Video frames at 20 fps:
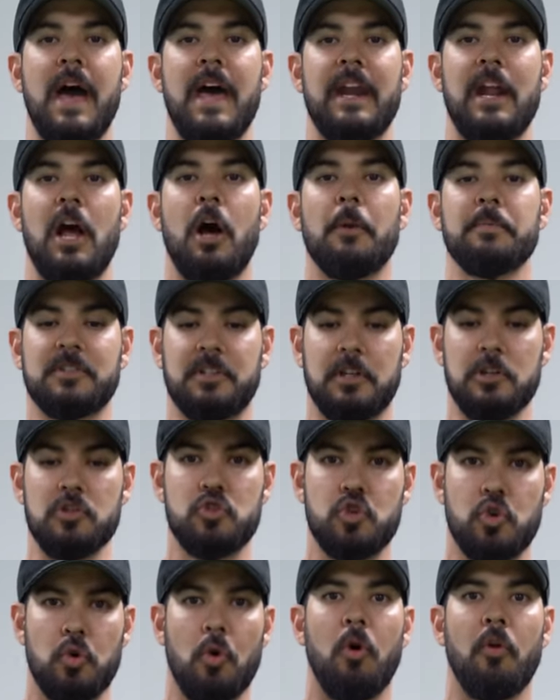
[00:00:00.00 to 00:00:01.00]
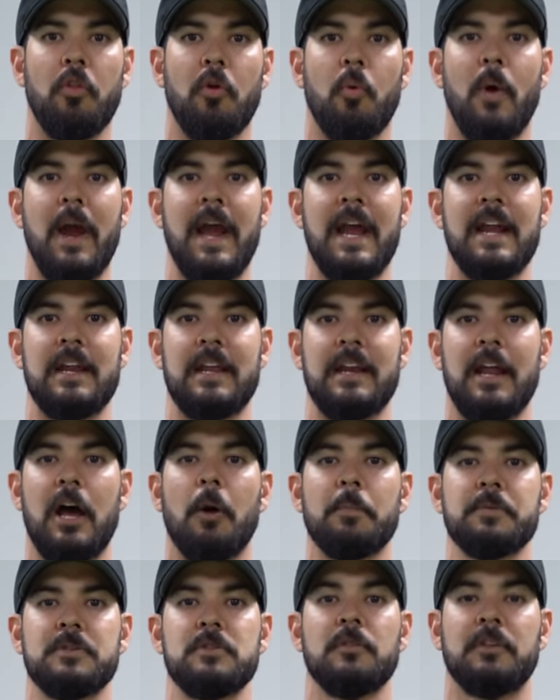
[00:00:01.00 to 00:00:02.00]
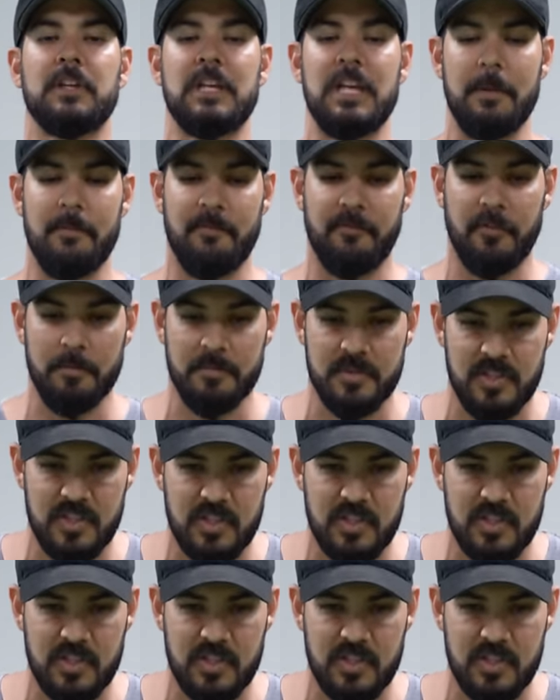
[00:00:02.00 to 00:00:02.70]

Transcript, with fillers: that, it helps control the weight. It helps you keep from